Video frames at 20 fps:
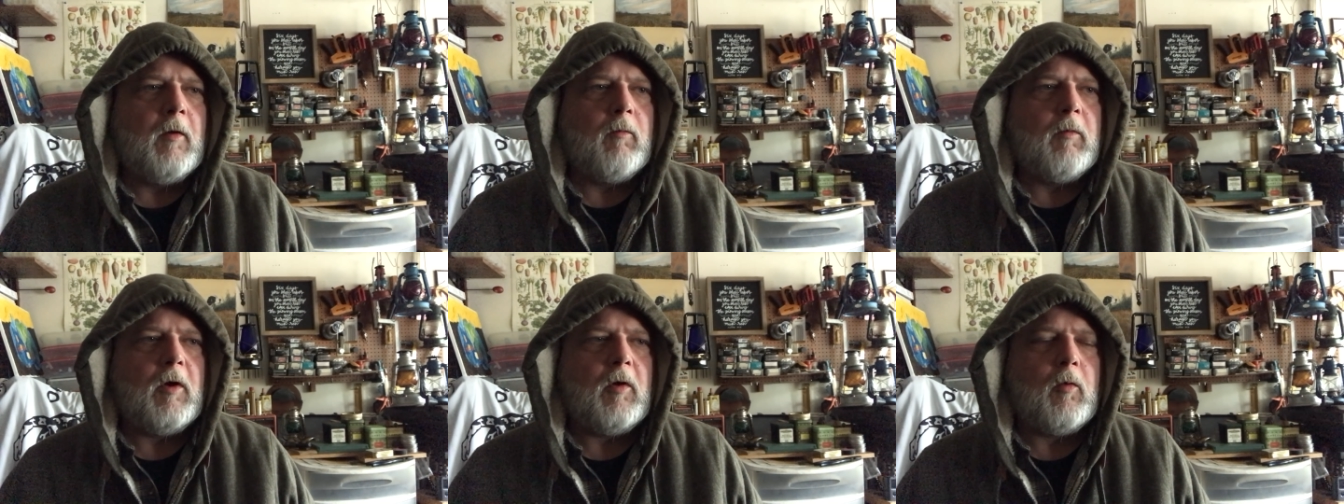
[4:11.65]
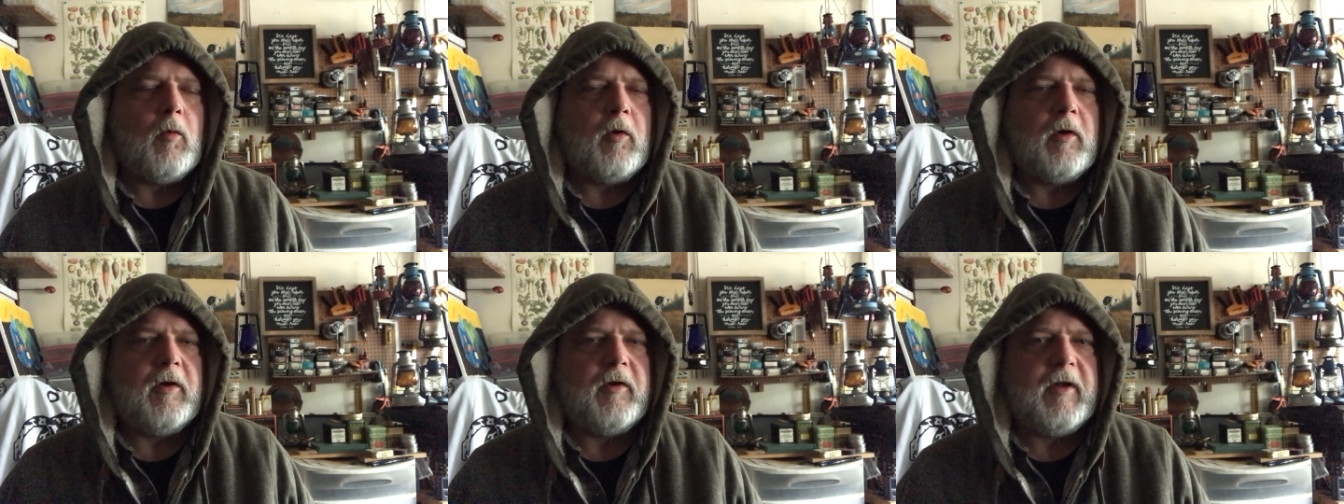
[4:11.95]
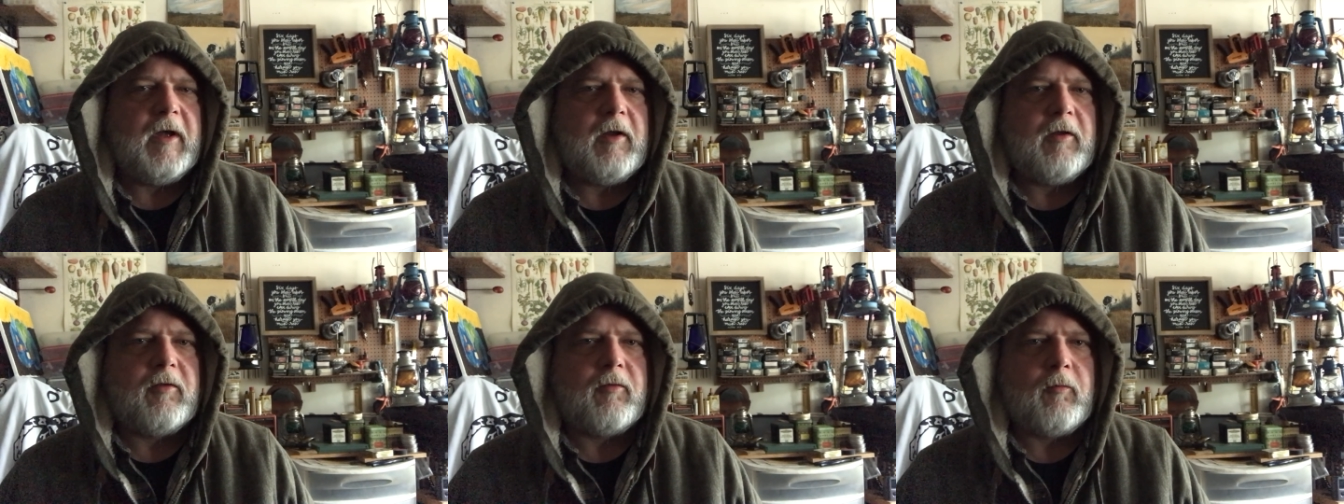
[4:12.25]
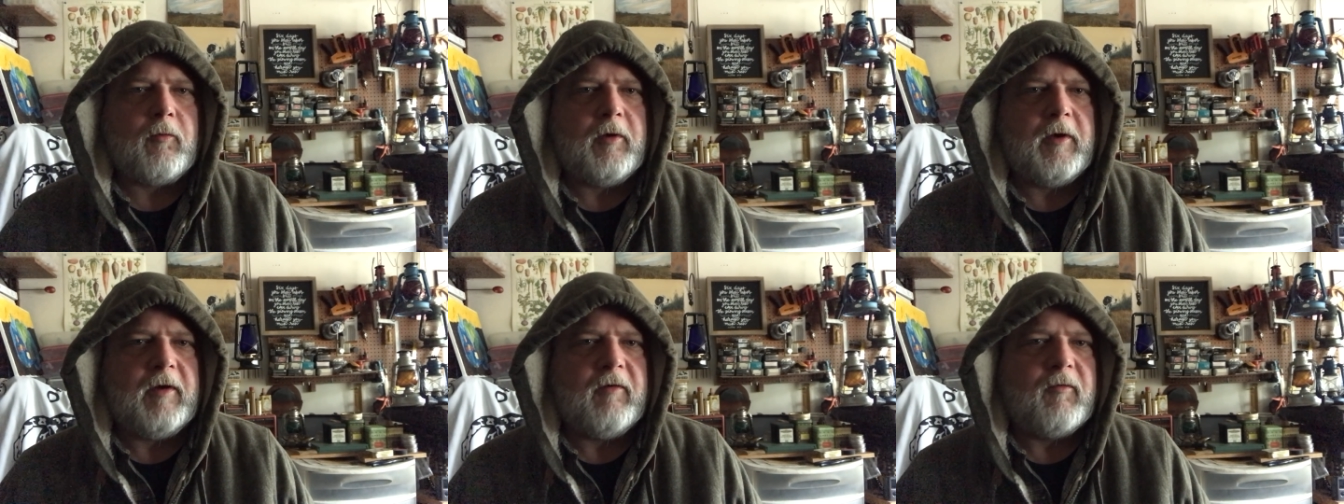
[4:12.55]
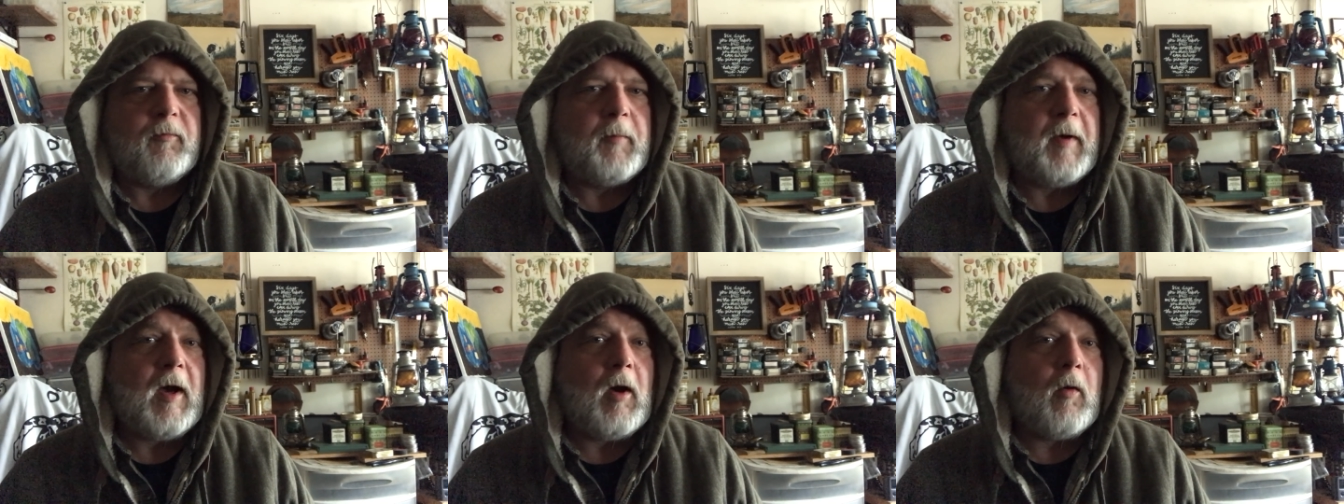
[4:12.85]
Well, we're in day three
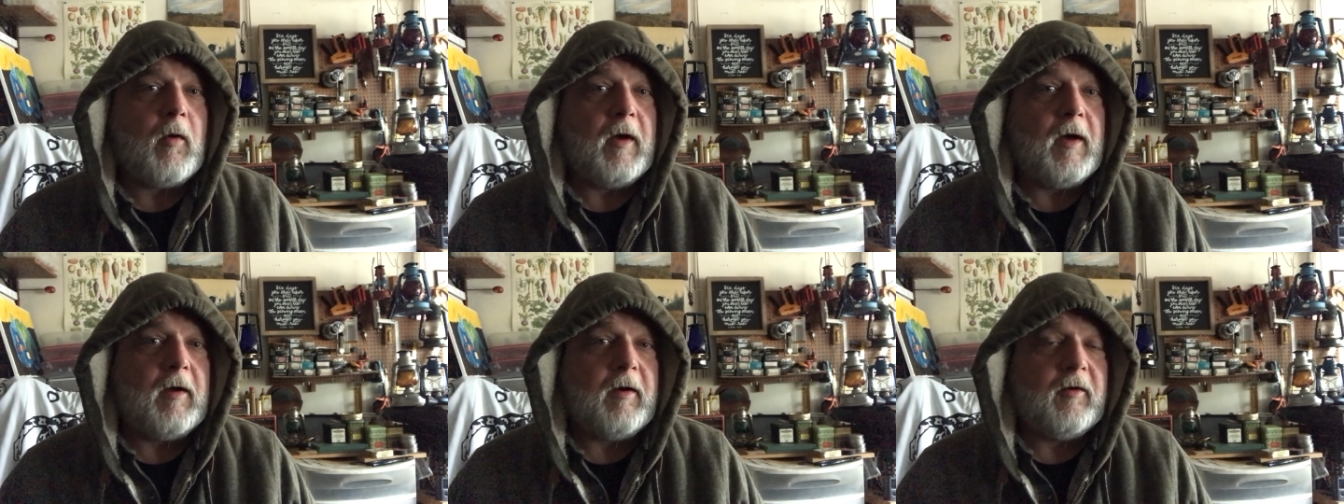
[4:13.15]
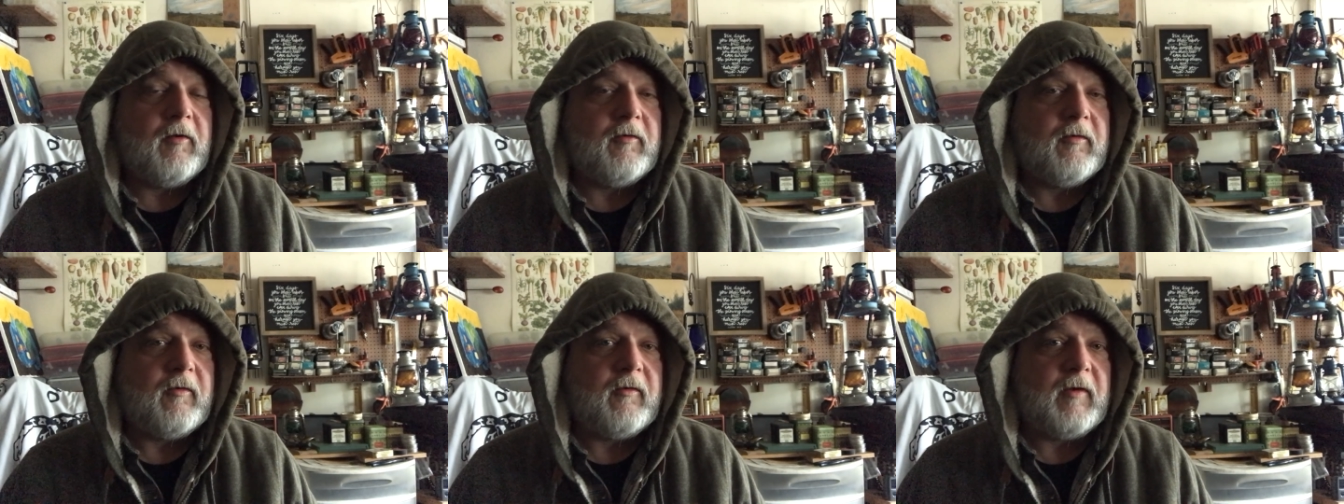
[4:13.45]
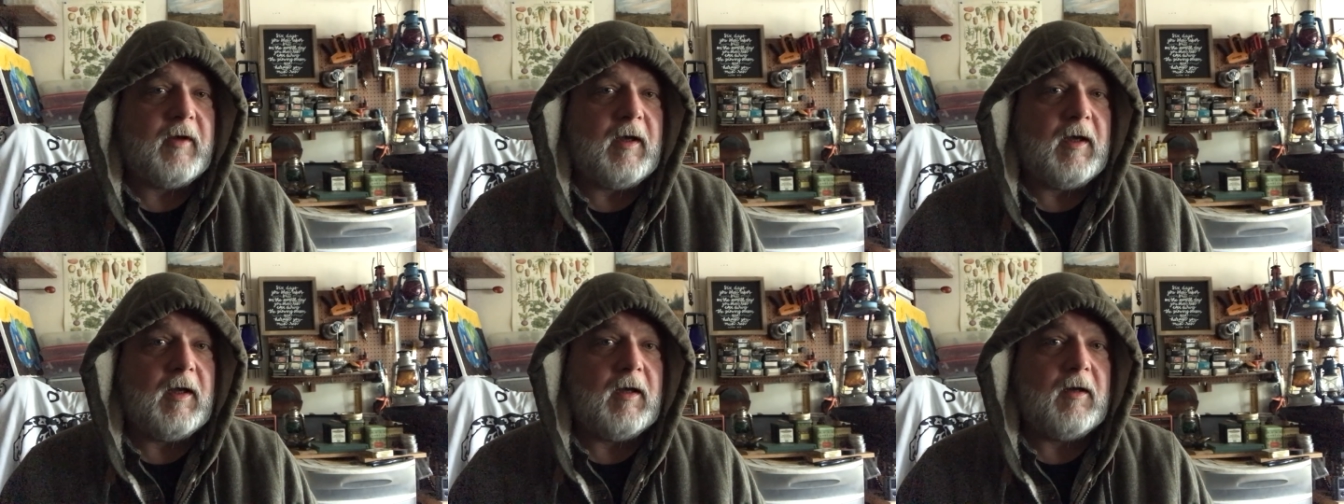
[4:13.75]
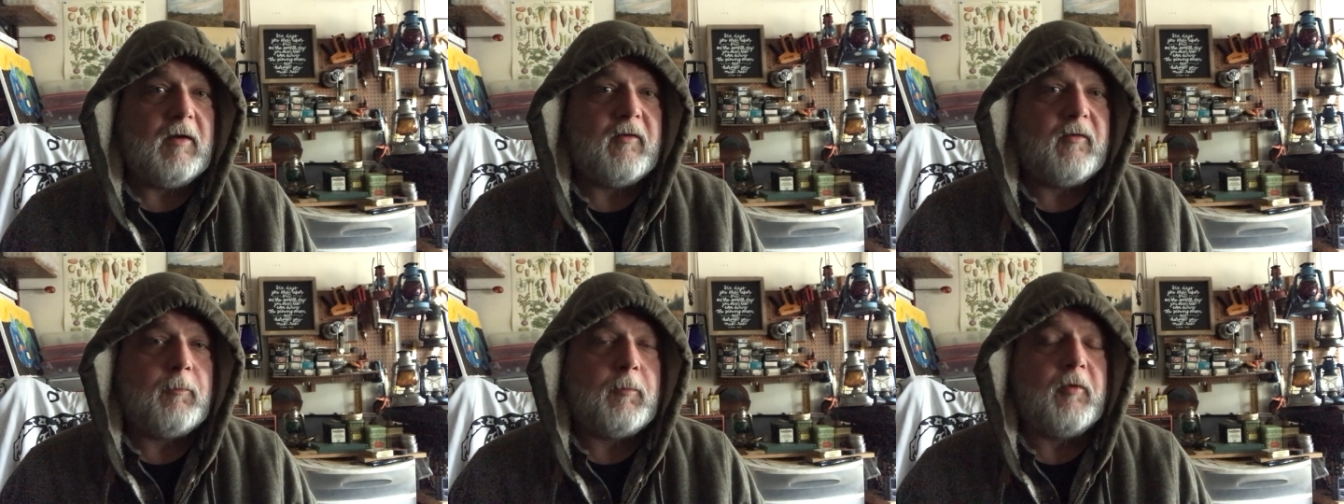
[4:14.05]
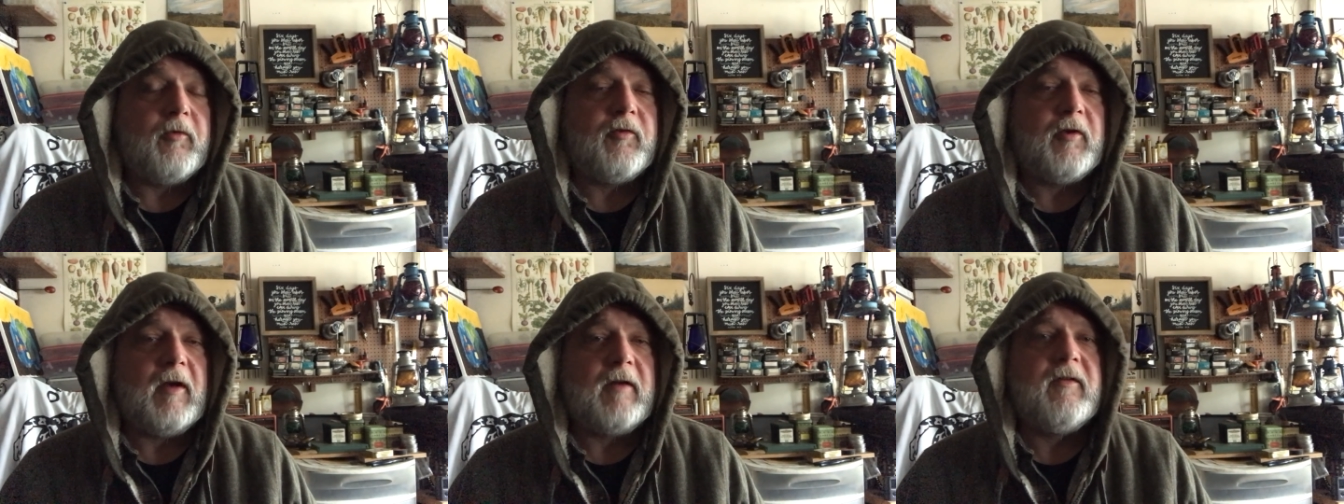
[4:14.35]
of power outages, and it's
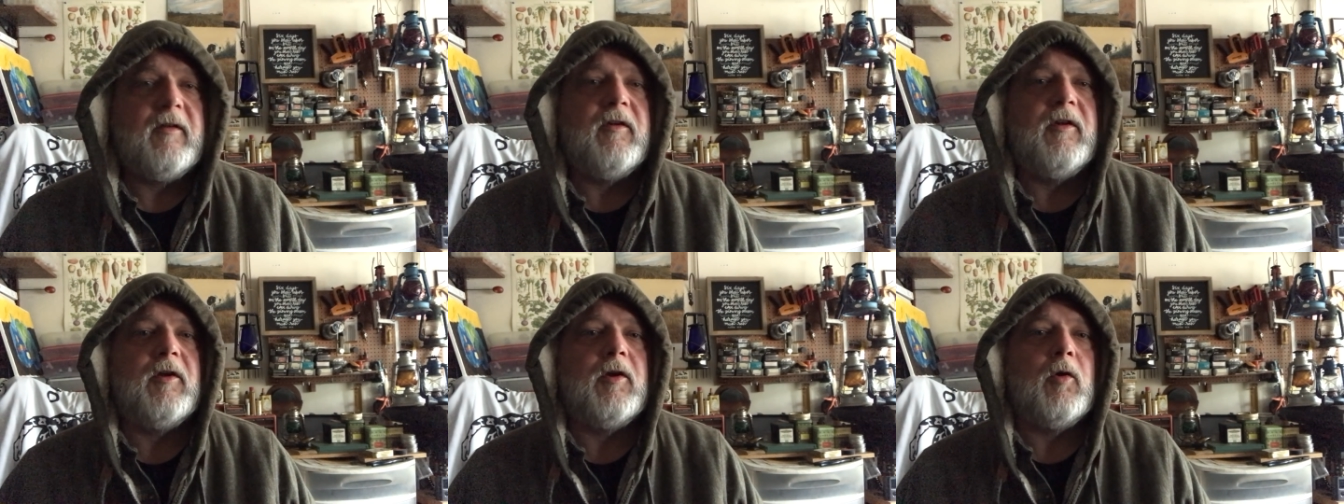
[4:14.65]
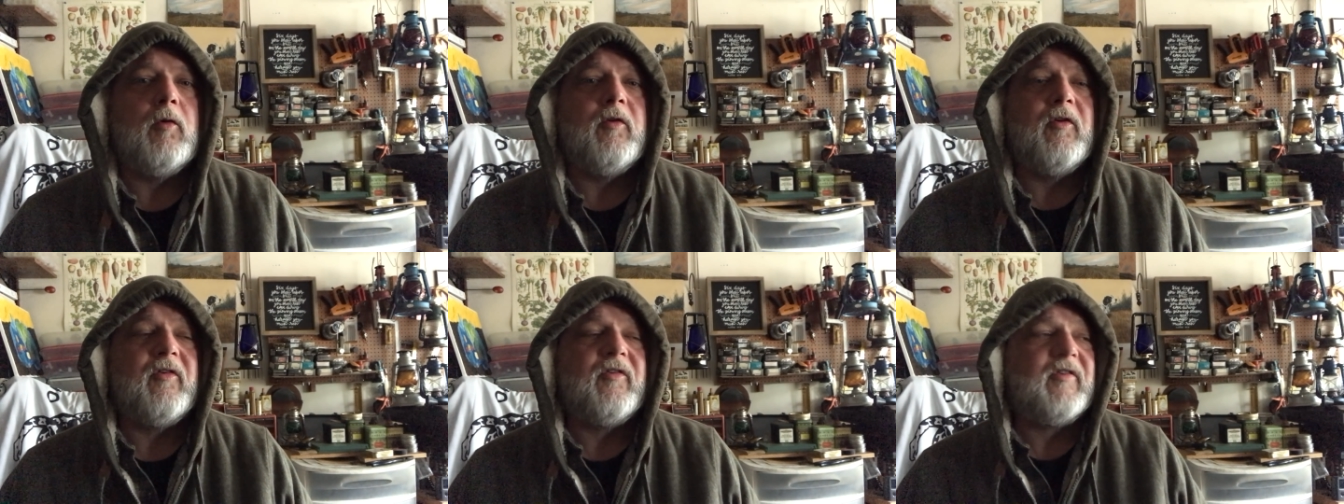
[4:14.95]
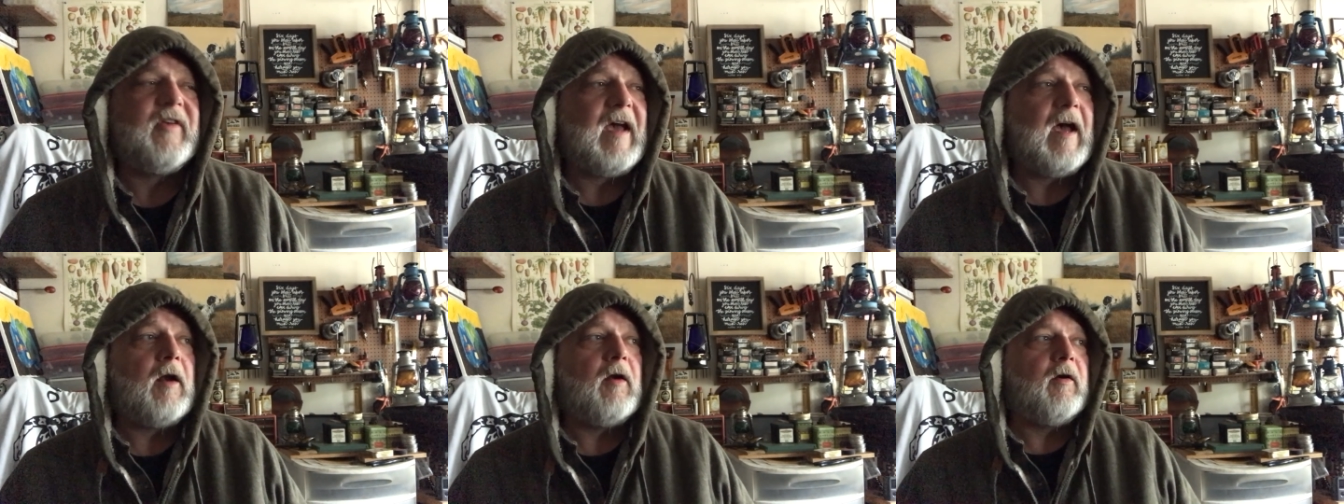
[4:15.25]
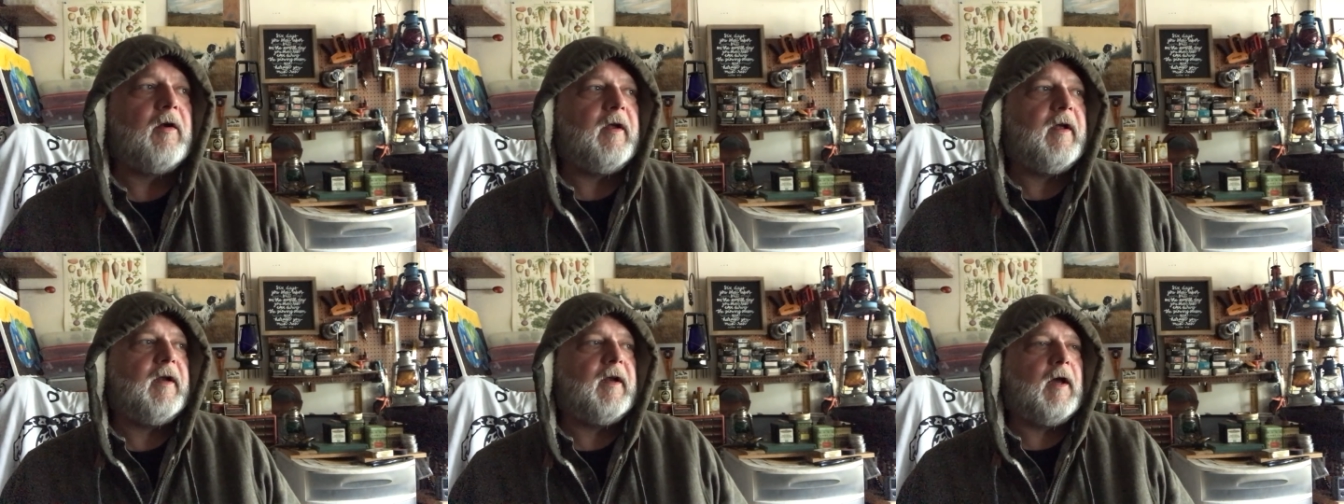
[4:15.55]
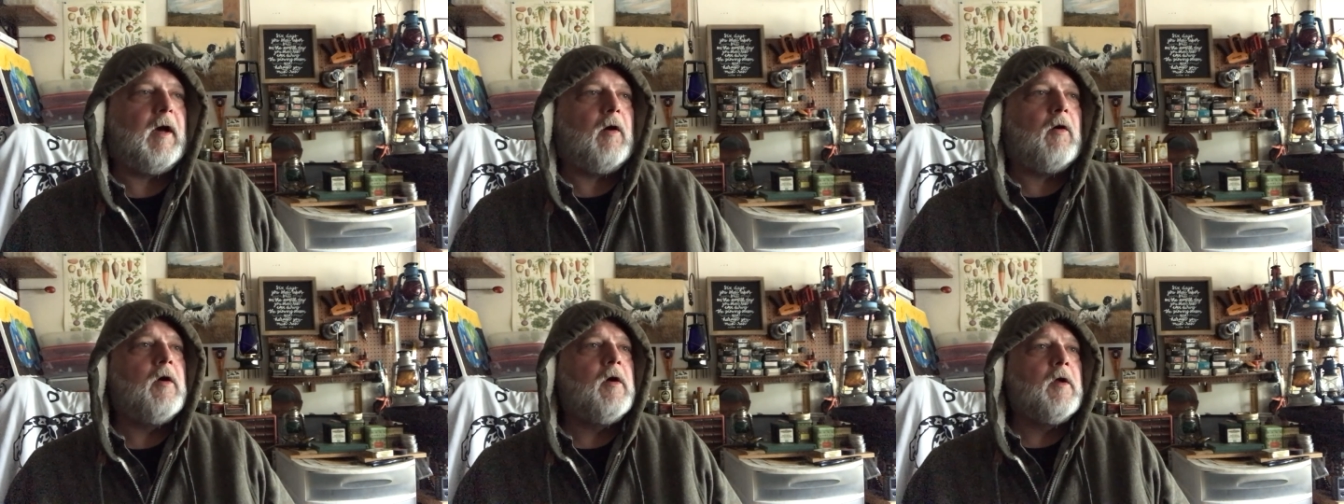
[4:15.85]
projected to go to Saturday
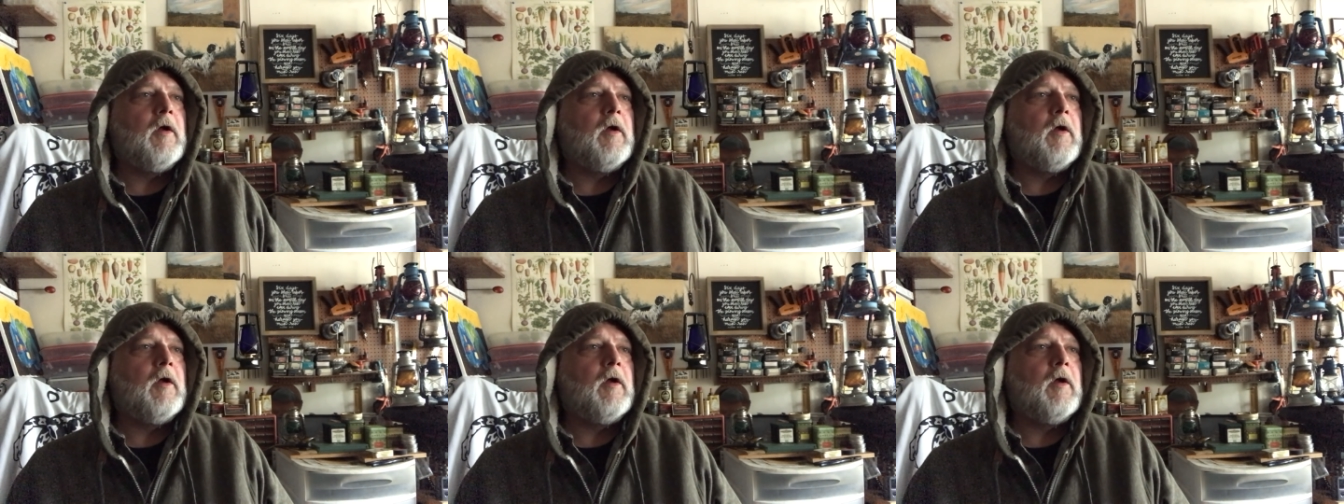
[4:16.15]
now